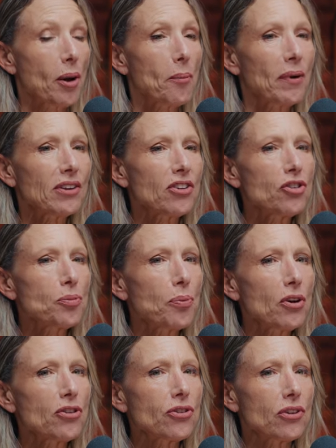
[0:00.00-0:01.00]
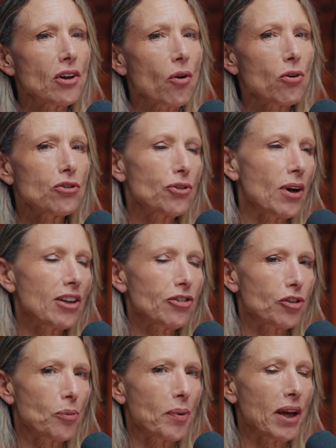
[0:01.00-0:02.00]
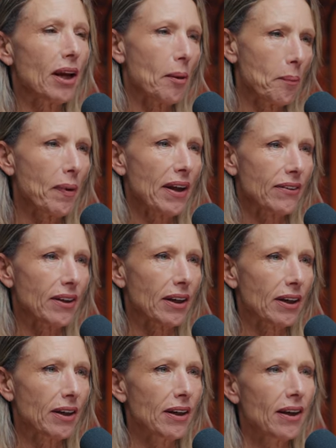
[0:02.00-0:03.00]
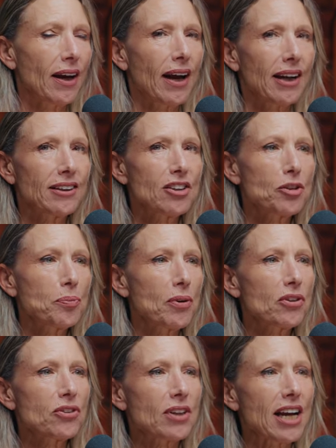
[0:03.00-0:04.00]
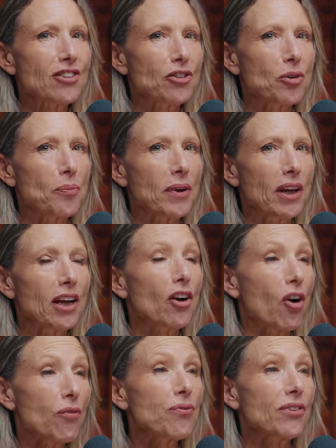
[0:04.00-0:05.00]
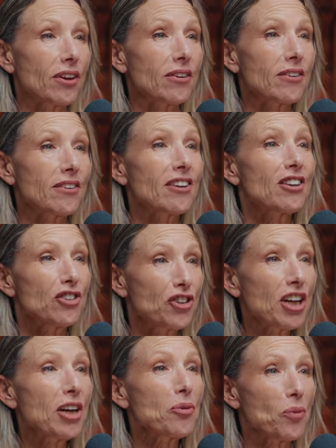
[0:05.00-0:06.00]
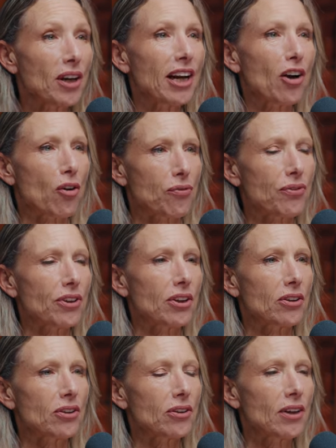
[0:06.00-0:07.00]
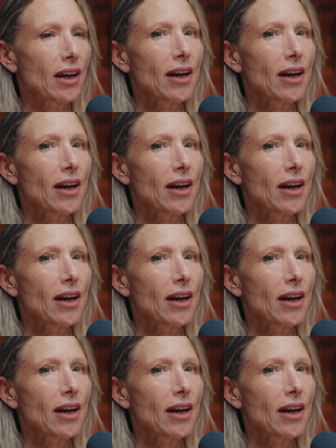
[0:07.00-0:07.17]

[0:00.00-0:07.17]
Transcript: But this person also has to be empathic, and this person has to be confident, genuinely confident.